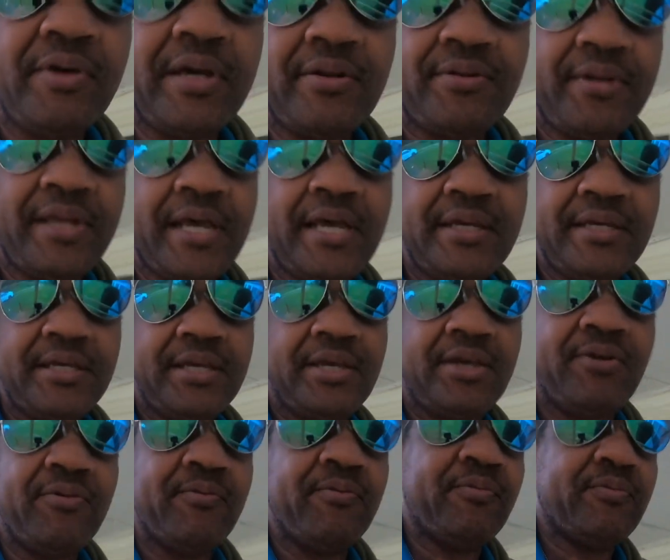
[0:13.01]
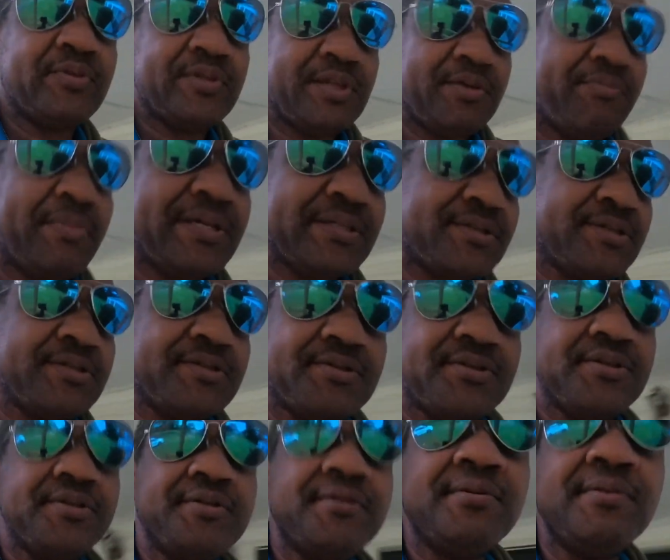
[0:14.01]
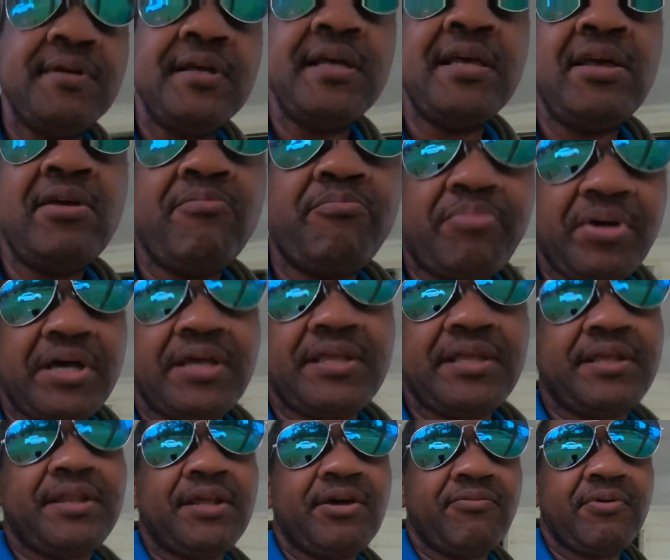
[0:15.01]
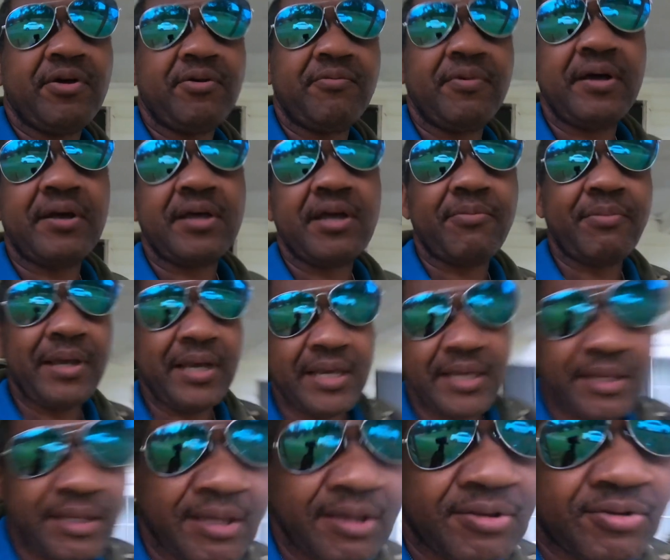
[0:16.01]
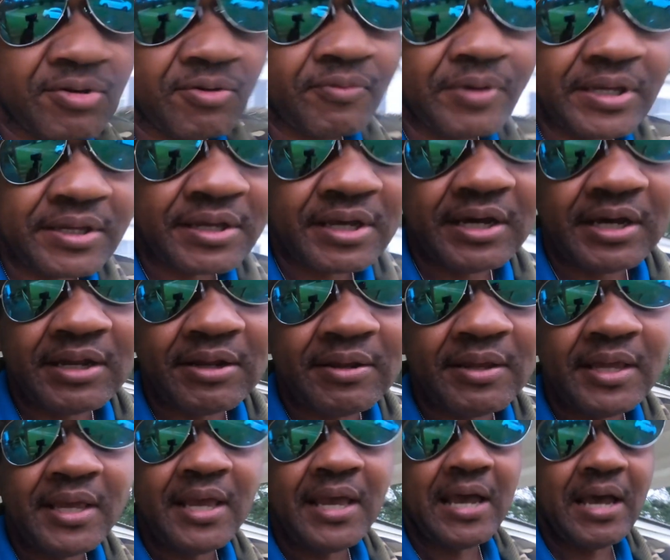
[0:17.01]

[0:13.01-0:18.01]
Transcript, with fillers: I'm down here, see my sister, but you know I'm gonna come in to with Carter.